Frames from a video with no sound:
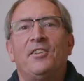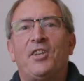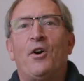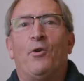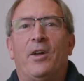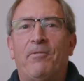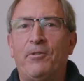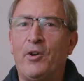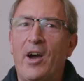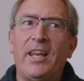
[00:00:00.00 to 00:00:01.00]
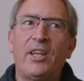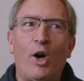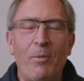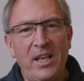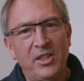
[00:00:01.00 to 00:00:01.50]
So if you've got any
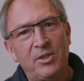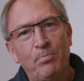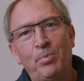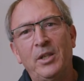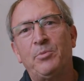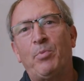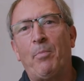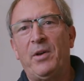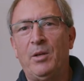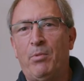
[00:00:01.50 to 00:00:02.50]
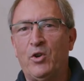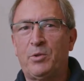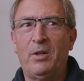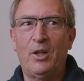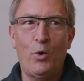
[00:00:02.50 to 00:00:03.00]
comments, please pop in the
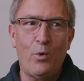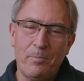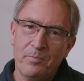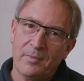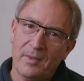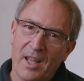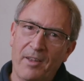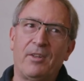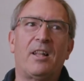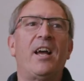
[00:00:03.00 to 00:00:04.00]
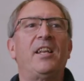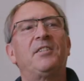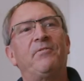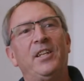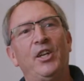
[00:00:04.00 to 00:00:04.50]
box below. If you like
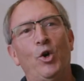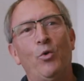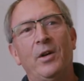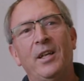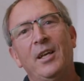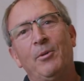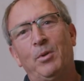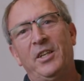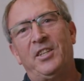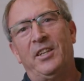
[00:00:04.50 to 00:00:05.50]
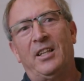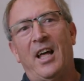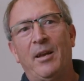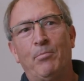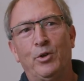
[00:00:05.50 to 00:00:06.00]
this video, please hit the
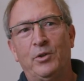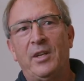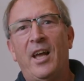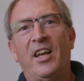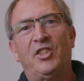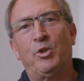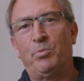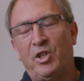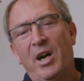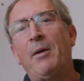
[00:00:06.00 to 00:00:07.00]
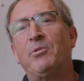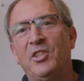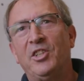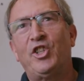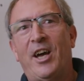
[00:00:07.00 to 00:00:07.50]
like button and subscribe
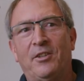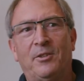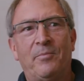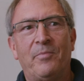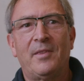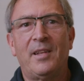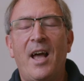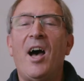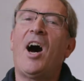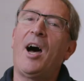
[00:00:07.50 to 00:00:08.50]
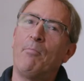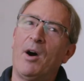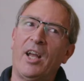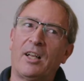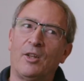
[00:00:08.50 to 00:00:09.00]
to the channel. I'm
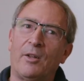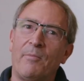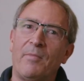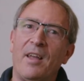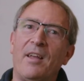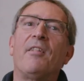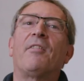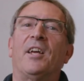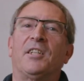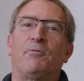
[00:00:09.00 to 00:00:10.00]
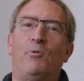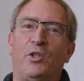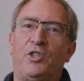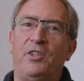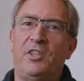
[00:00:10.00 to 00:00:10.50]
Michael. Thanks for
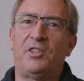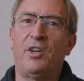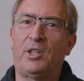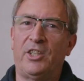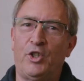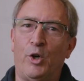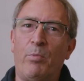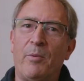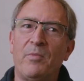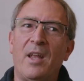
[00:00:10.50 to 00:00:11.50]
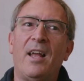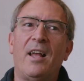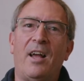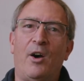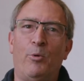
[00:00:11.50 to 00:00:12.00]
watching this Knowledge Hub.
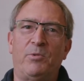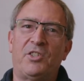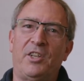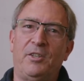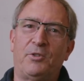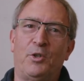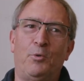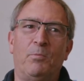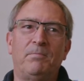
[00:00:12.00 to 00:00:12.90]
Hope to see you soon.